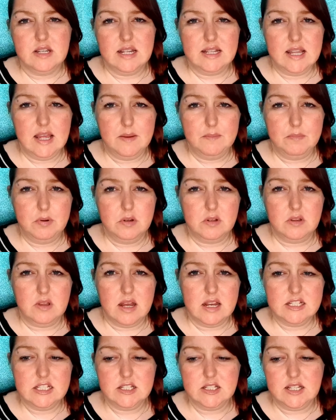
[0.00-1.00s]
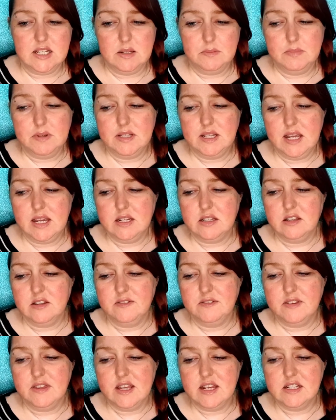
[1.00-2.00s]
a tempered glass screen protector
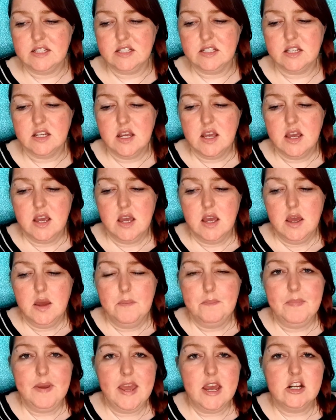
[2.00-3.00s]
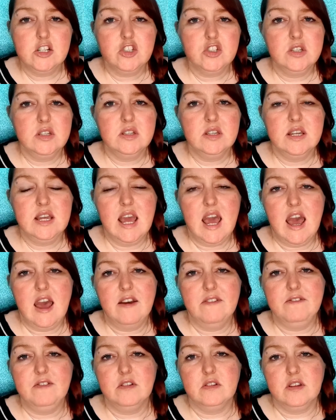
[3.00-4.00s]
for this. Personally, I
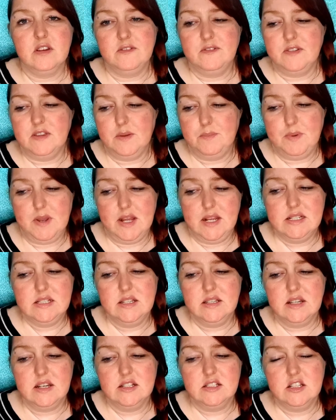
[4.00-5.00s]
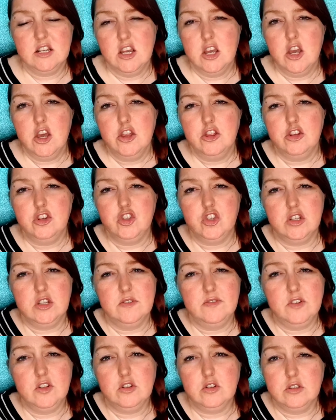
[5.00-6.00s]
feel like for the price of this, they should
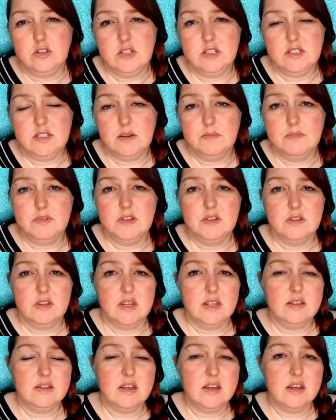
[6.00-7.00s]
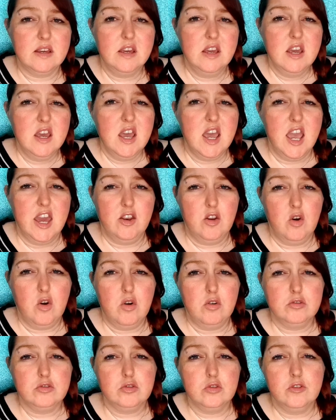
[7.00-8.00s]
have included something like that, and I
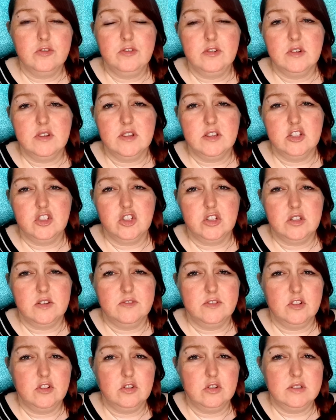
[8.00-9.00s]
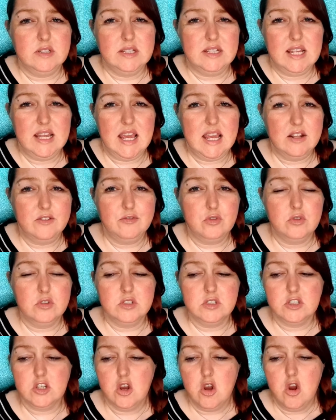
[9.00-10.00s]
also feel like they should have included
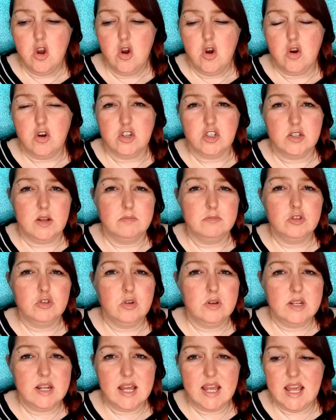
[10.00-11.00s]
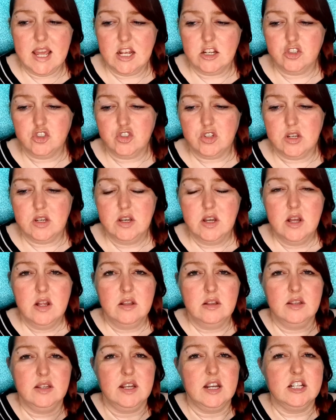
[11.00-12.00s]
headphones or some sort of extra,
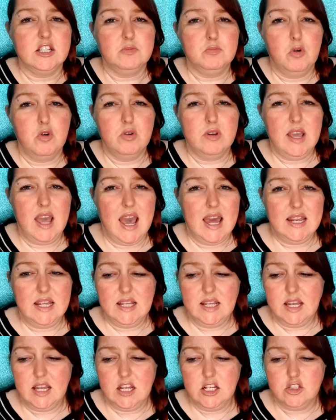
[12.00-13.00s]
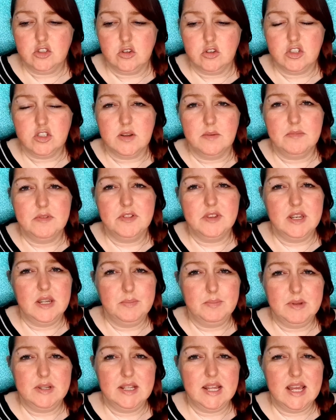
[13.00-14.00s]
like a small carry case or something to
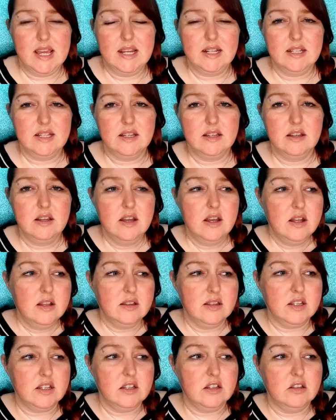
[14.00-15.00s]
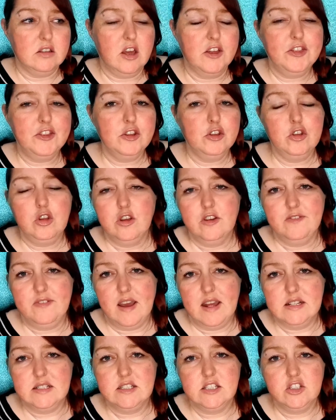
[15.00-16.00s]
protect it. Like nothing too
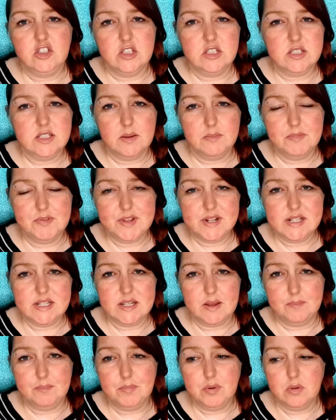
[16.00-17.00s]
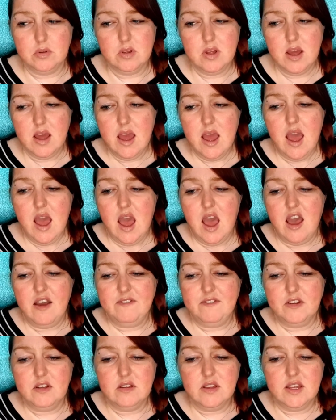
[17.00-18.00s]
fancy, just something simple. I
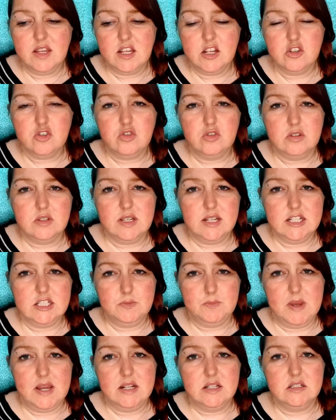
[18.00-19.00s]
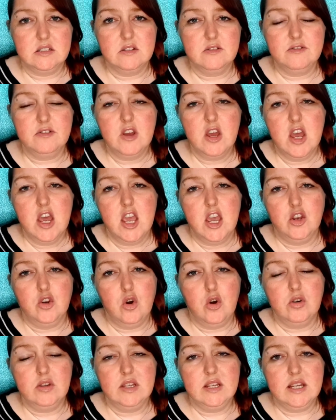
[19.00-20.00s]
feel like it's really expensive and
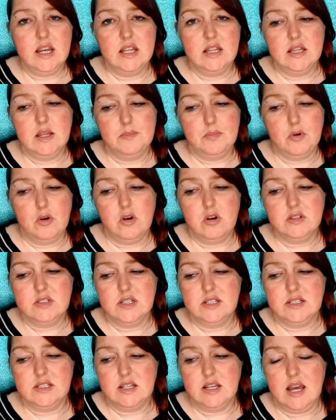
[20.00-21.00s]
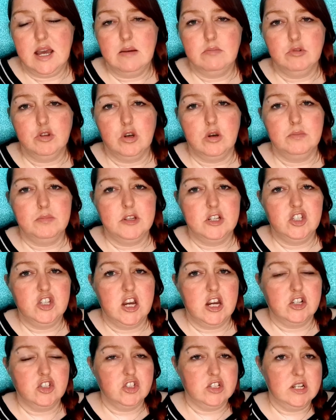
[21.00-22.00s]
all you get in the box is the laptop, the
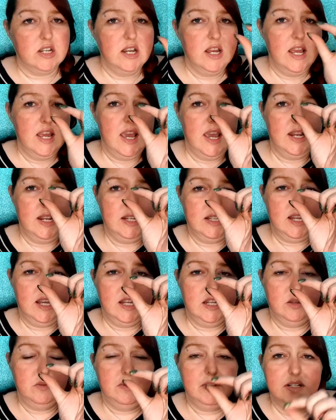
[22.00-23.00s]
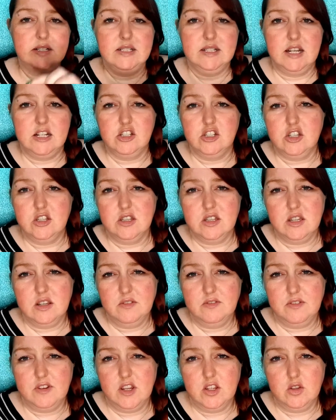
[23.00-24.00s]
charger and a tiny wee extension thing
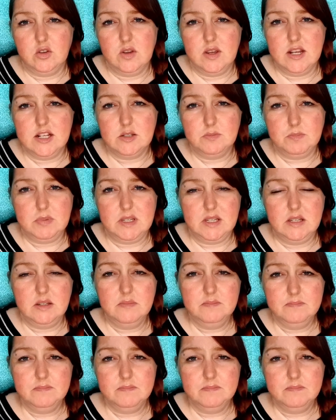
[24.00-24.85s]
for a USB.